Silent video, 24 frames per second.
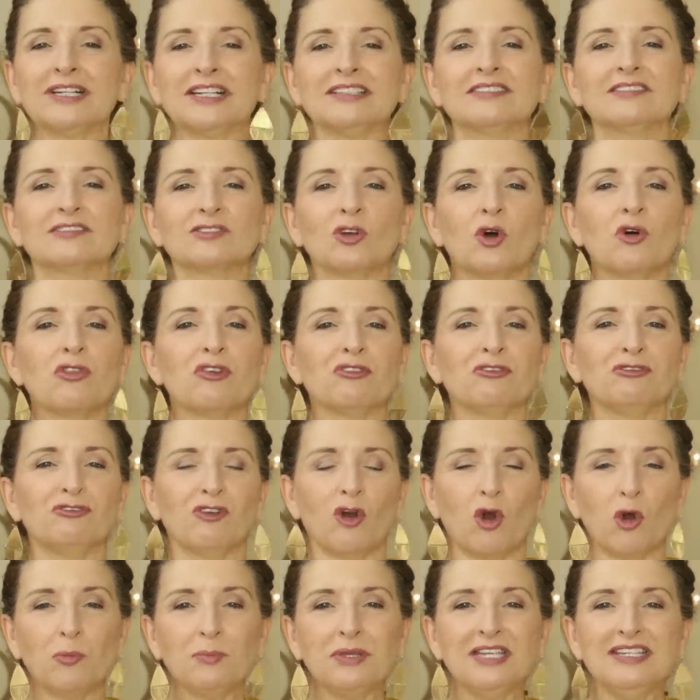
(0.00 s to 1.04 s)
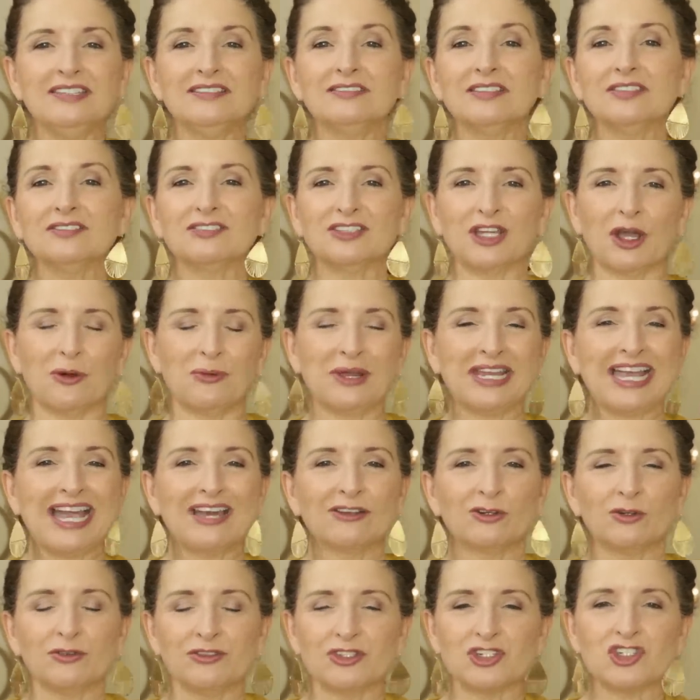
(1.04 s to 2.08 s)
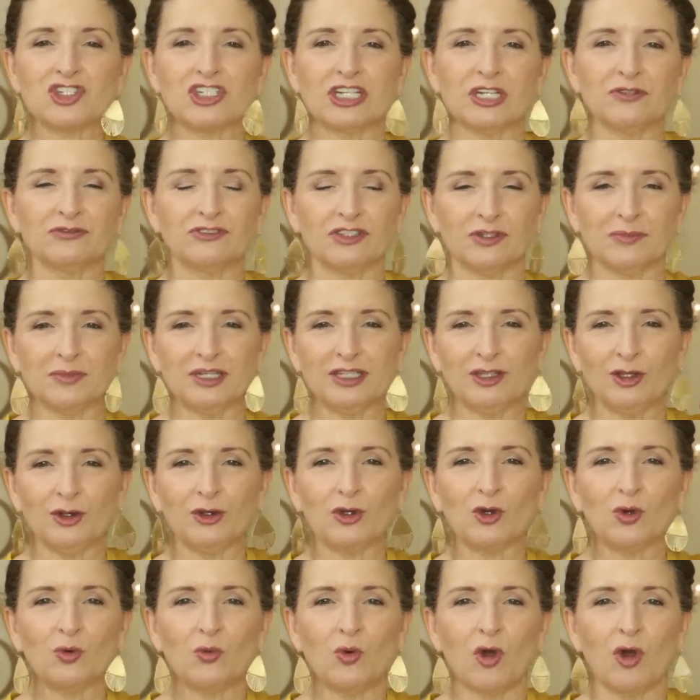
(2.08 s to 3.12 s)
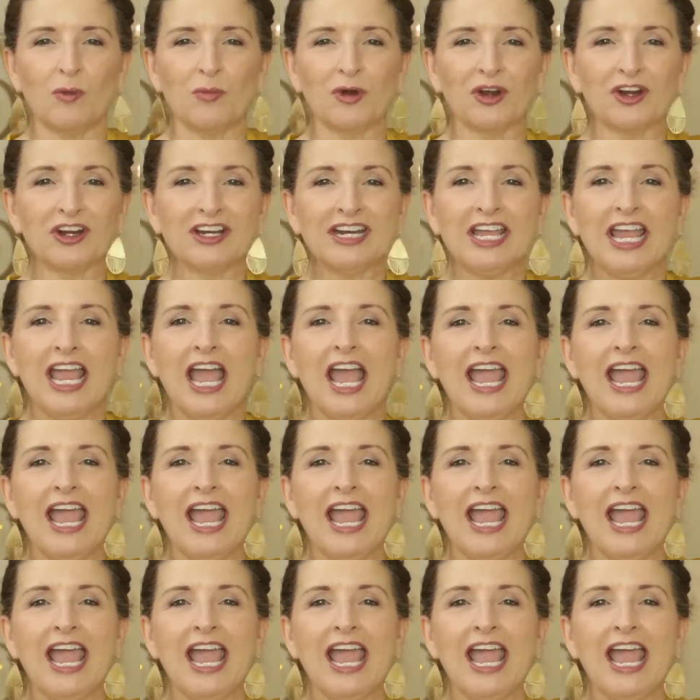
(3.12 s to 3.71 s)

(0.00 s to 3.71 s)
I saw the fall pieces going out on the shelves at my local Walmart